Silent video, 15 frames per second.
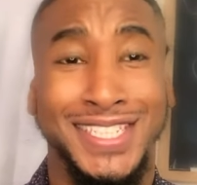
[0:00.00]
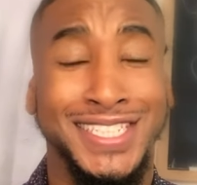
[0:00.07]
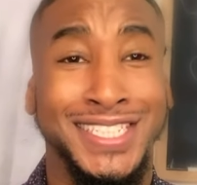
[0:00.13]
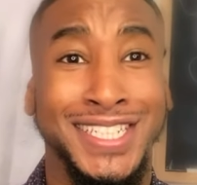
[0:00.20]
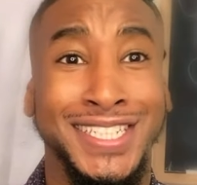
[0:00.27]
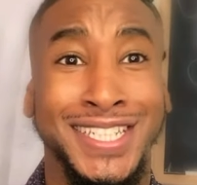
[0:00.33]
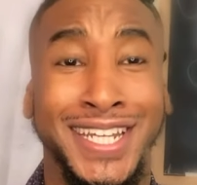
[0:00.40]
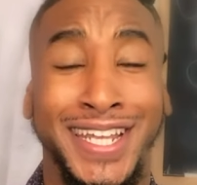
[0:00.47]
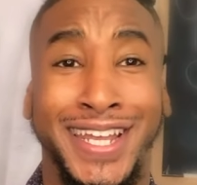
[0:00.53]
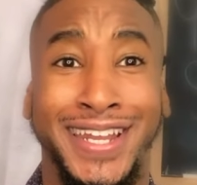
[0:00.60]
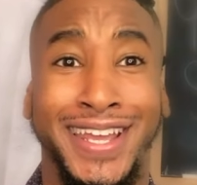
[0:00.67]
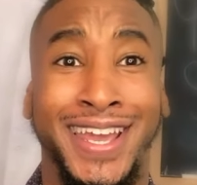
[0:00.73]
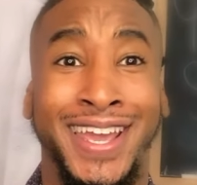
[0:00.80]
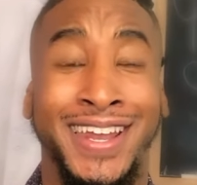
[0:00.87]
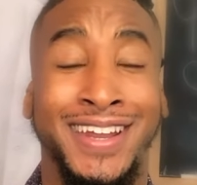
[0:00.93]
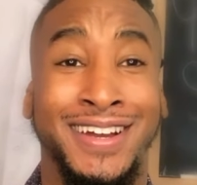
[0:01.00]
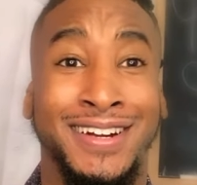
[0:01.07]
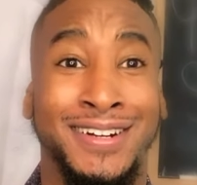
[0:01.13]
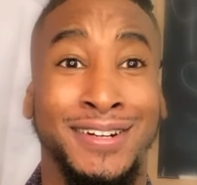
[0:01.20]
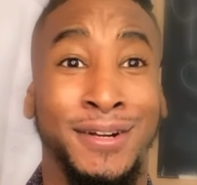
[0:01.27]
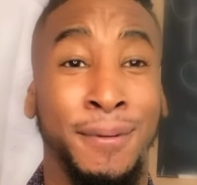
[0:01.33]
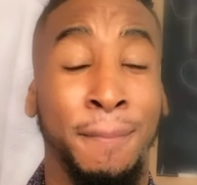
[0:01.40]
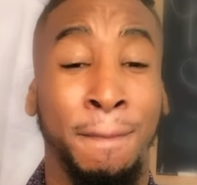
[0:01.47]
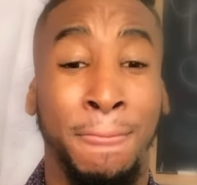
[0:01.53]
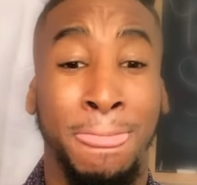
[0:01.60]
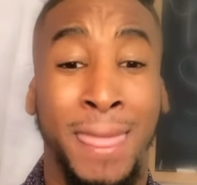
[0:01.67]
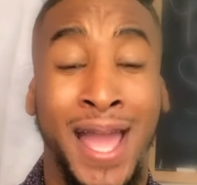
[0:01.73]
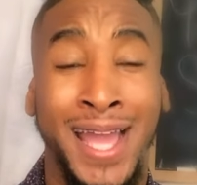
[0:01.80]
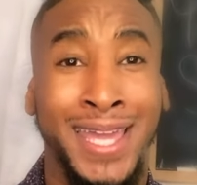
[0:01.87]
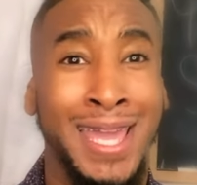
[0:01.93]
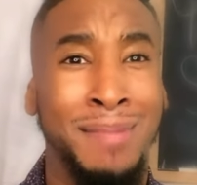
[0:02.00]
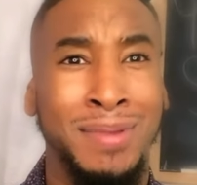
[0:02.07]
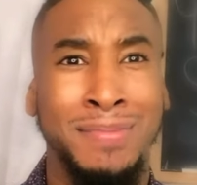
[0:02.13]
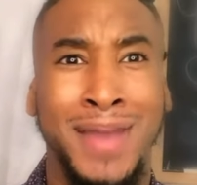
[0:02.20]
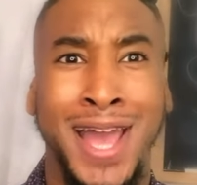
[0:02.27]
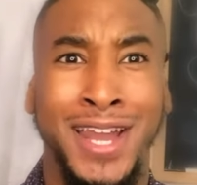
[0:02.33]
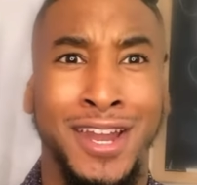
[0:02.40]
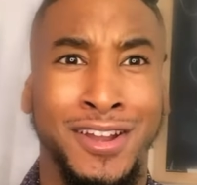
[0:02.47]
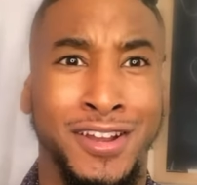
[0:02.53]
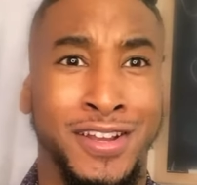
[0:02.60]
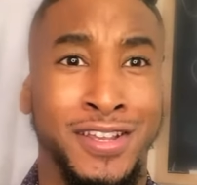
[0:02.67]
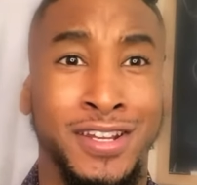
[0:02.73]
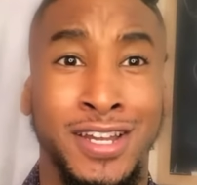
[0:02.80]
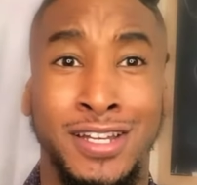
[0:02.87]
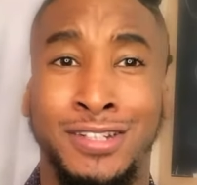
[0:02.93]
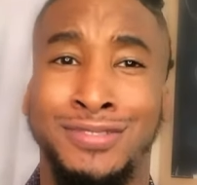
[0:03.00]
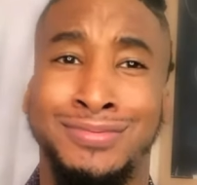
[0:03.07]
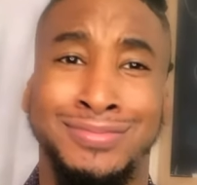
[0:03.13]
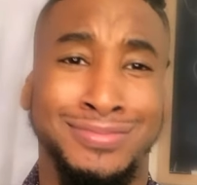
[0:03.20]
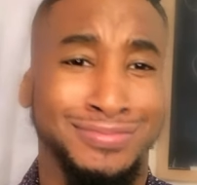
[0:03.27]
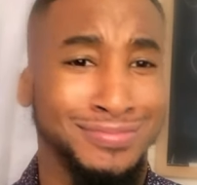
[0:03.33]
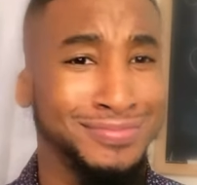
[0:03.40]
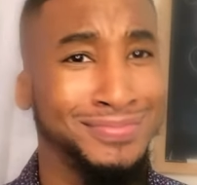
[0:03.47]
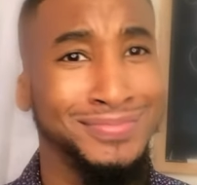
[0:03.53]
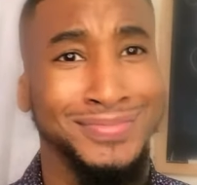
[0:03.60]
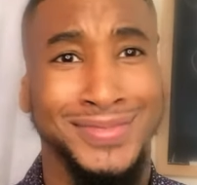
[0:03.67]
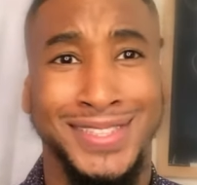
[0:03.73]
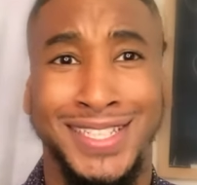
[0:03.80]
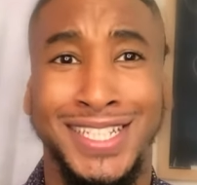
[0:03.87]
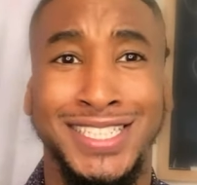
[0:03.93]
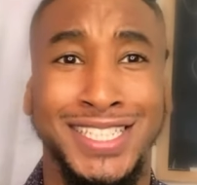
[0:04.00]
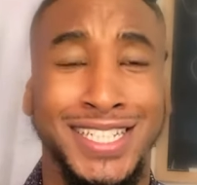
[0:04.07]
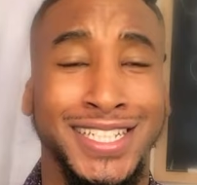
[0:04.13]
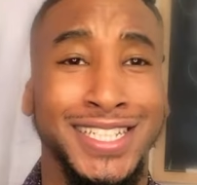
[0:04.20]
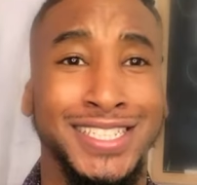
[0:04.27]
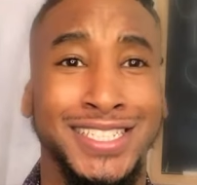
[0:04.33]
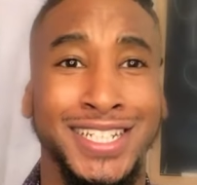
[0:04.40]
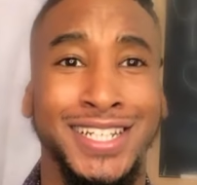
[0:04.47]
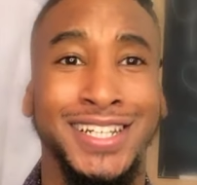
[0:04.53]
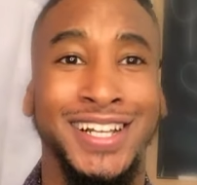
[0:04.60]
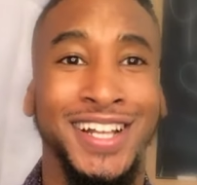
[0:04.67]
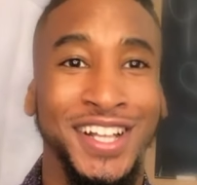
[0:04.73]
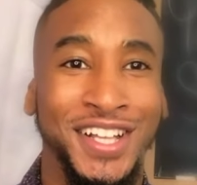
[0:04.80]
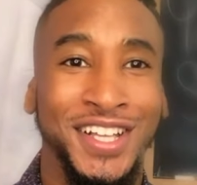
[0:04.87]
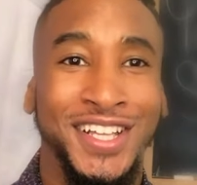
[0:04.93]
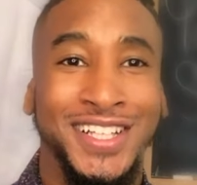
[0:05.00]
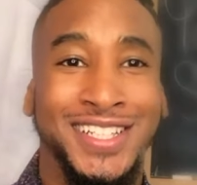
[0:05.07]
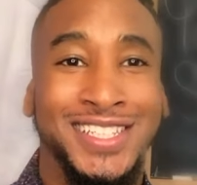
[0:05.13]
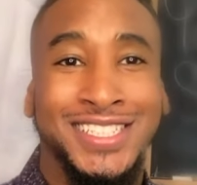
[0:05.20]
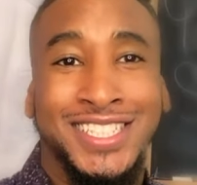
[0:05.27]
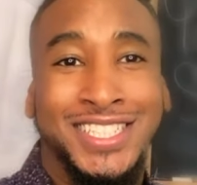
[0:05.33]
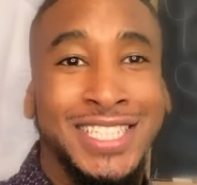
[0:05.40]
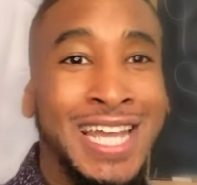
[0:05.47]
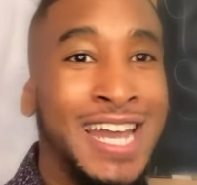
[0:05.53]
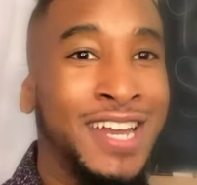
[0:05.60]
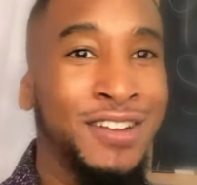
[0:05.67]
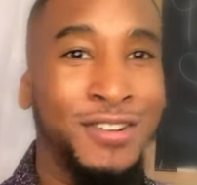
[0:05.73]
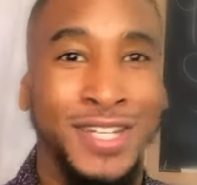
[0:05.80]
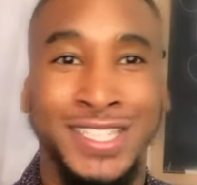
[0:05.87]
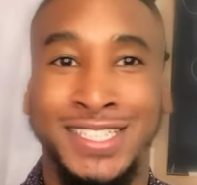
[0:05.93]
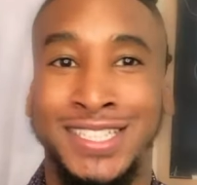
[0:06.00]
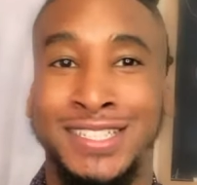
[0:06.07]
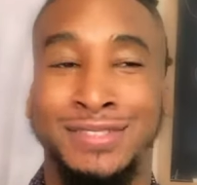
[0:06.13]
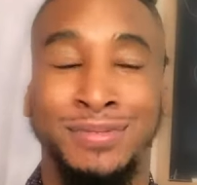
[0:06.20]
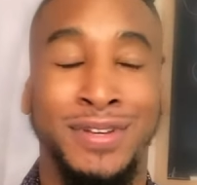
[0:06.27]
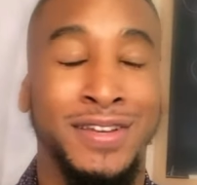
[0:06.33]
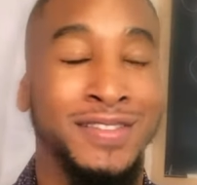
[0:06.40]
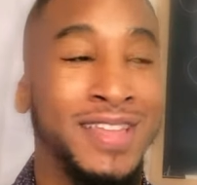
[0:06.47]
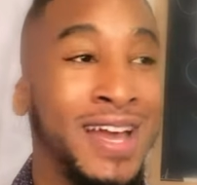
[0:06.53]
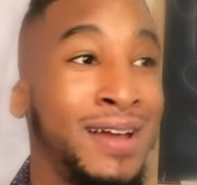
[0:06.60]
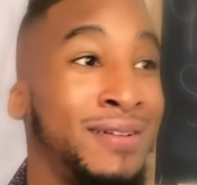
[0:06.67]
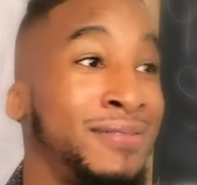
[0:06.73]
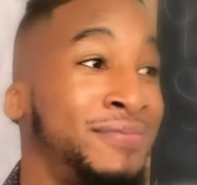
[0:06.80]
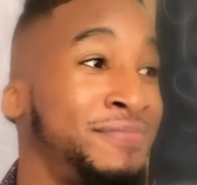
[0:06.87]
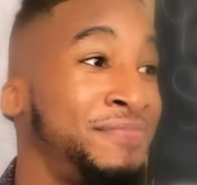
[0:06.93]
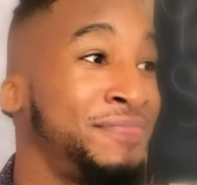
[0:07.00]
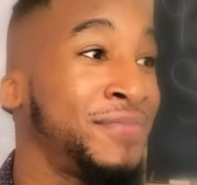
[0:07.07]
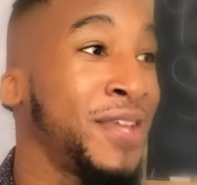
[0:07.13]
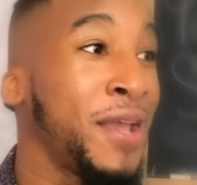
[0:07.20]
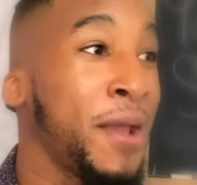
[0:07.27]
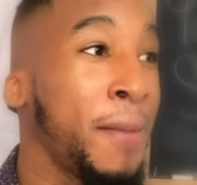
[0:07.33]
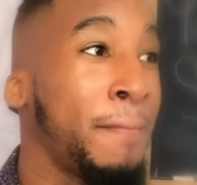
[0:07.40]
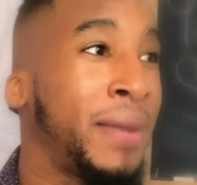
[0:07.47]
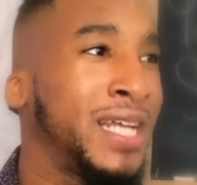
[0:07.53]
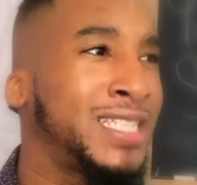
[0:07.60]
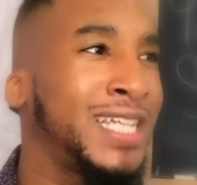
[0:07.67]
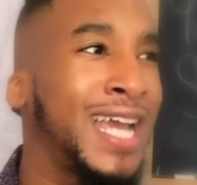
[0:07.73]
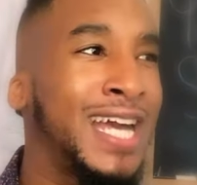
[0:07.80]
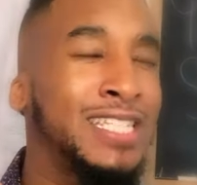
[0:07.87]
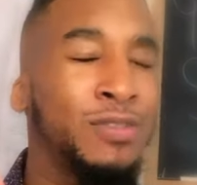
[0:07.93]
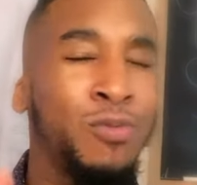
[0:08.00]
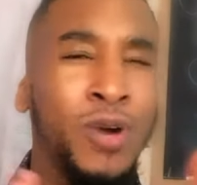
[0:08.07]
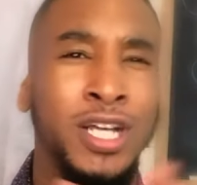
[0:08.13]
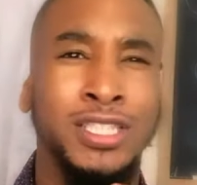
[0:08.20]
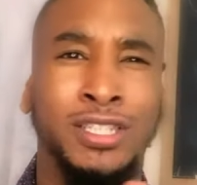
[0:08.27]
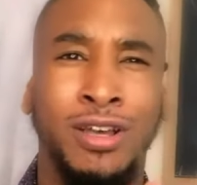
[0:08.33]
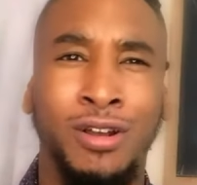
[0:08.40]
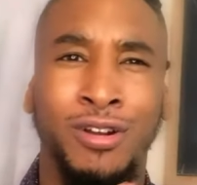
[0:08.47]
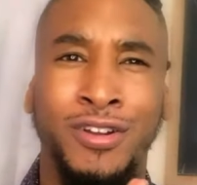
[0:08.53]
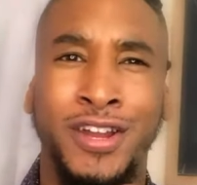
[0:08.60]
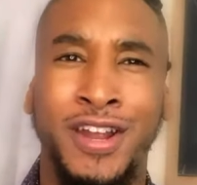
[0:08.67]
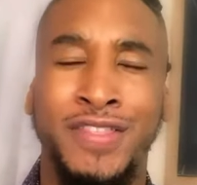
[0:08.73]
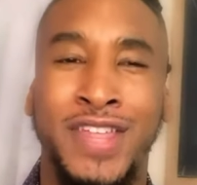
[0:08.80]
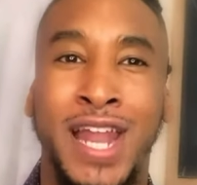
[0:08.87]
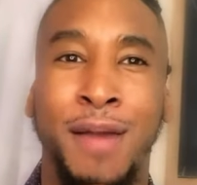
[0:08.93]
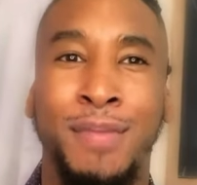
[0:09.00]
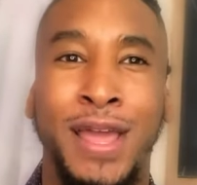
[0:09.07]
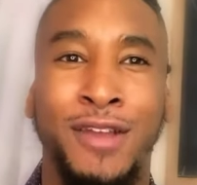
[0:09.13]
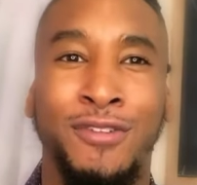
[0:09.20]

she did it. And um, I can't be mad at her, you know? Get your, get your... Get your shine on, T Swift. Um, but she has one song on there that I'm like